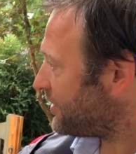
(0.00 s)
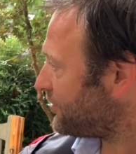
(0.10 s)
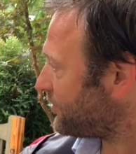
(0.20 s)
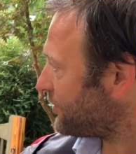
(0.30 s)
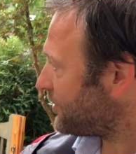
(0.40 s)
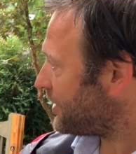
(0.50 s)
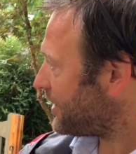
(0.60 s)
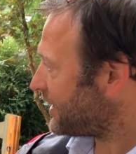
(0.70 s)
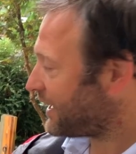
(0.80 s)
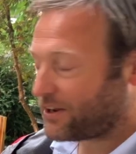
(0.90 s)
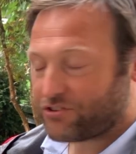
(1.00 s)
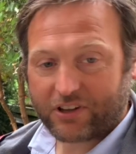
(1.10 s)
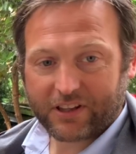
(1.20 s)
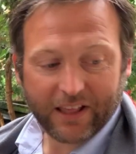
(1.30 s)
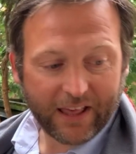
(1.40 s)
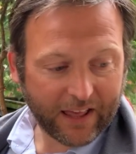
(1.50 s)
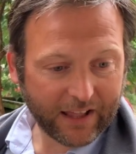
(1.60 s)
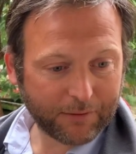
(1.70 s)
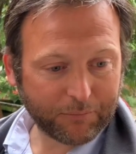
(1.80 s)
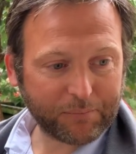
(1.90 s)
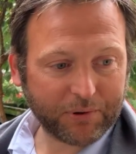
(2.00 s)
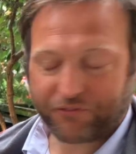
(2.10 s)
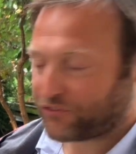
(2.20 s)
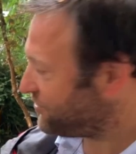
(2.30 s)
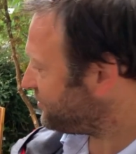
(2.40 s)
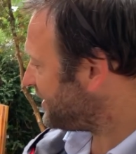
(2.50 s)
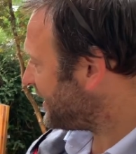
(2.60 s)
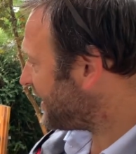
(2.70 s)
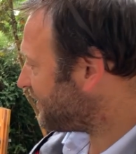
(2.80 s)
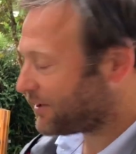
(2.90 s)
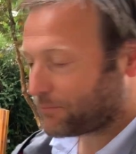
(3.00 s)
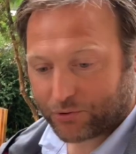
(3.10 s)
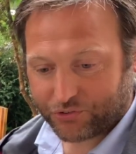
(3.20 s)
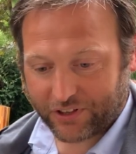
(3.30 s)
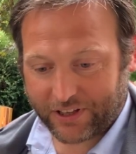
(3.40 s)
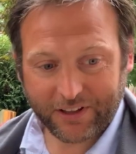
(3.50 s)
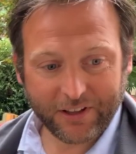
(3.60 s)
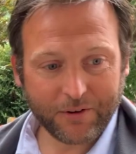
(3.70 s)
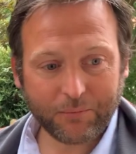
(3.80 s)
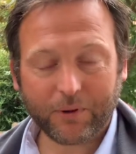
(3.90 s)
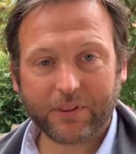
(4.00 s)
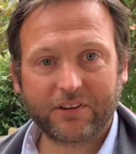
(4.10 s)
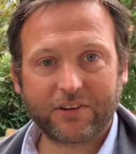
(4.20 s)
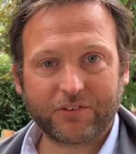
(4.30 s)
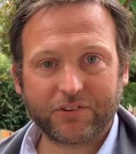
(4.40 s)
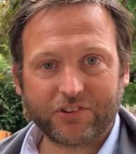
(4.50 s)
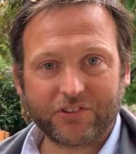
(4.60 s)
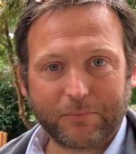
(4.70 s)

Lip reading: dog cage in there, and then we'll put the fridge in there, and then we'll see what the difference is.